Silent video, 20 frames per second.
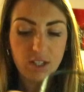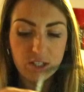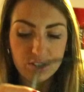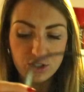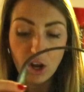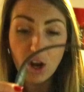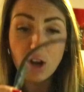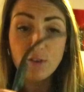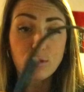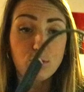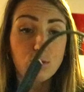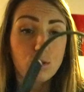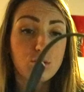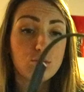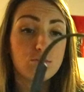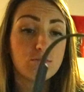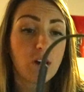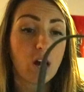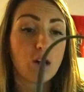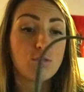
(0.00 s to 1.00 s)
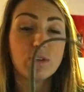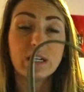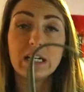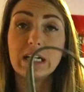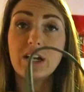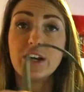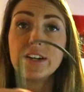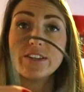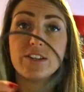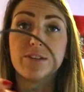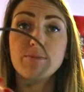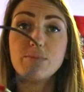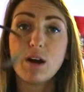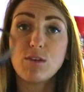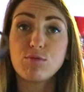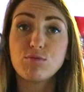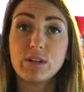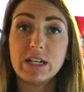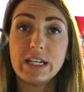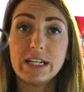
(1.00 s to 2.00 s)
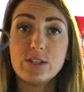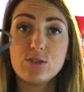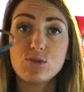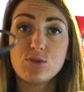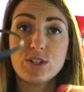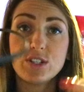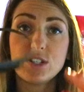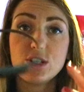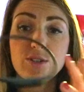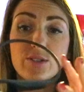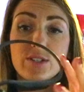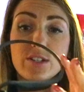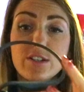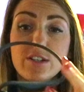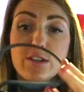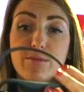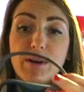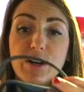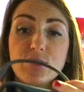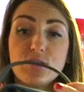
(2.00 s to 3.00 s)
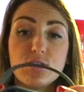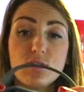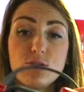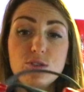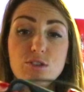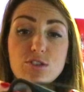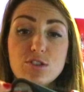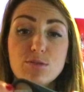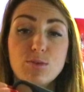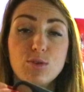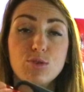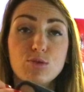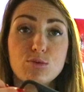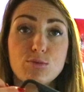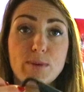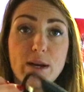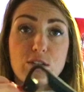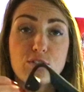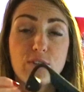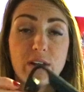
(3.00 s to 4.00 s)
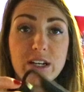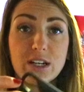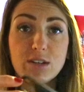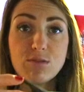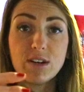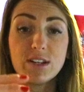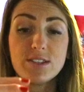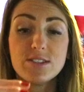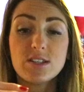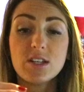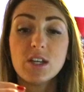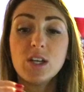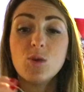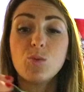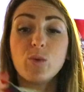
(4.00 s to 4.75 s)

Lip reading: So overall, I really like them. I've really enjoyed using them. I do use them on all my training runs.